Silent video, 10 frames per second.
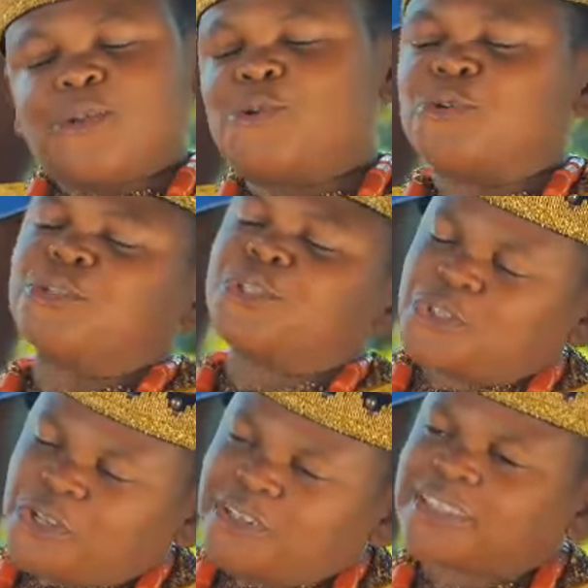Ego,
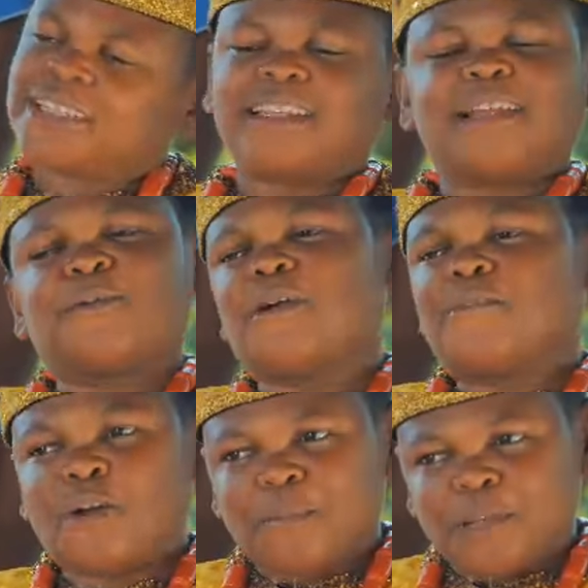you should understand that
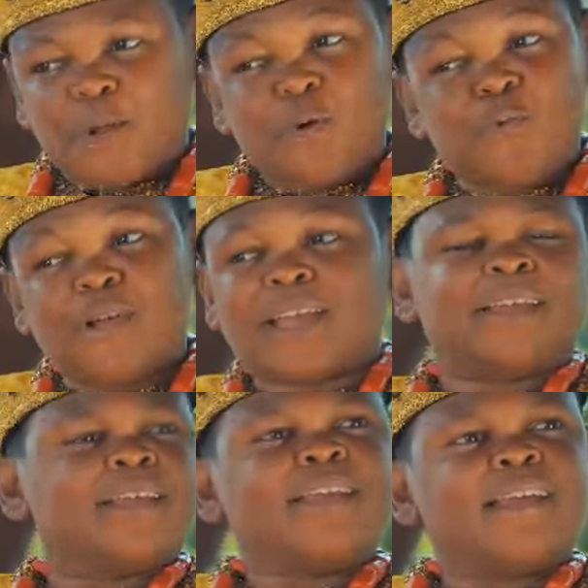we have come a long
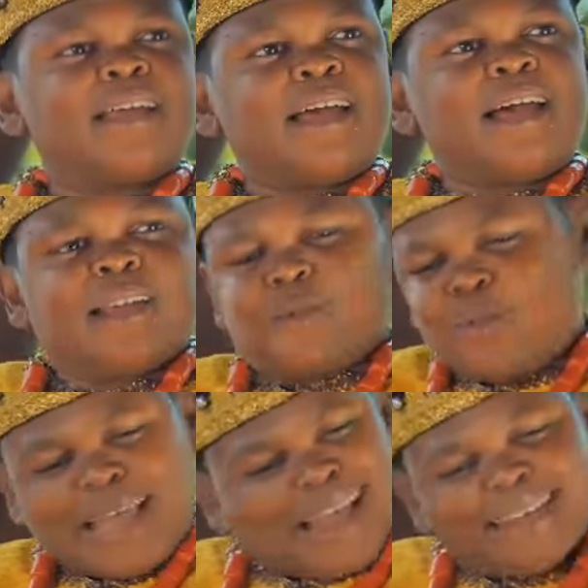way.
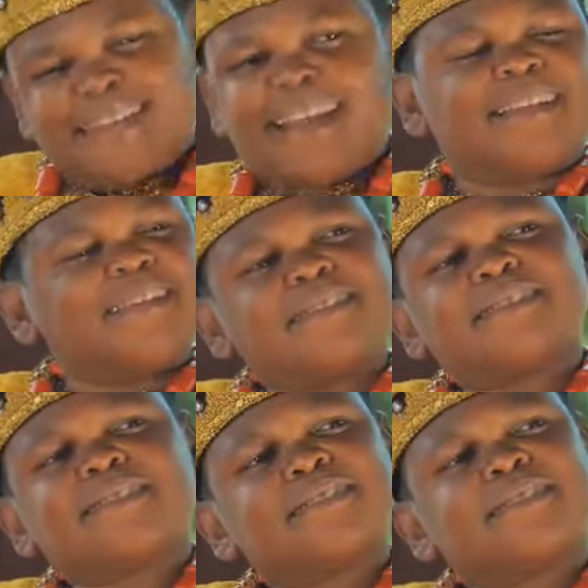And we can't end like
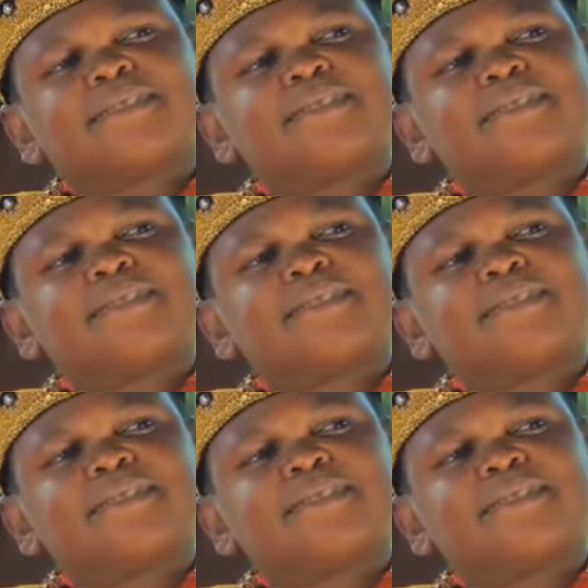this.